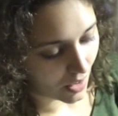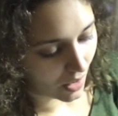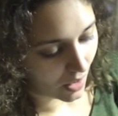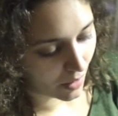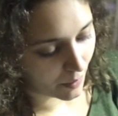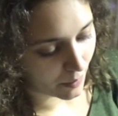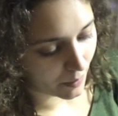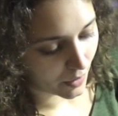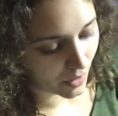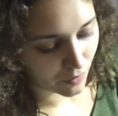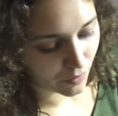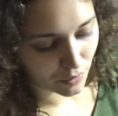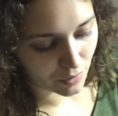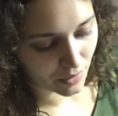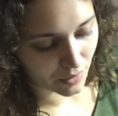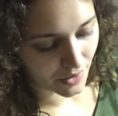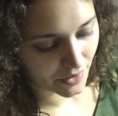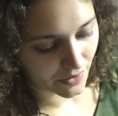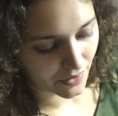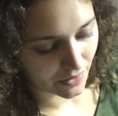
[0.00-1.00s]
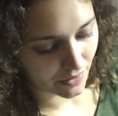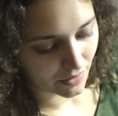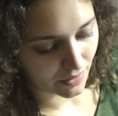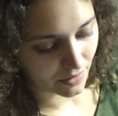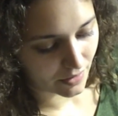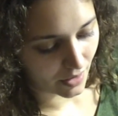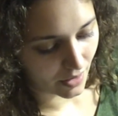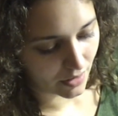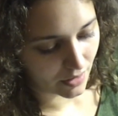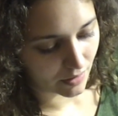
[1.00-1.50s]
Um, I've always
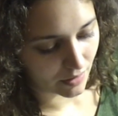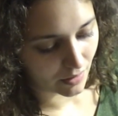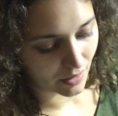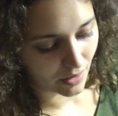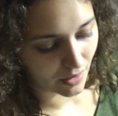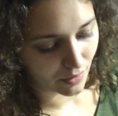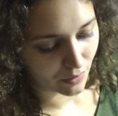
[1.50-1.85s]
done it really.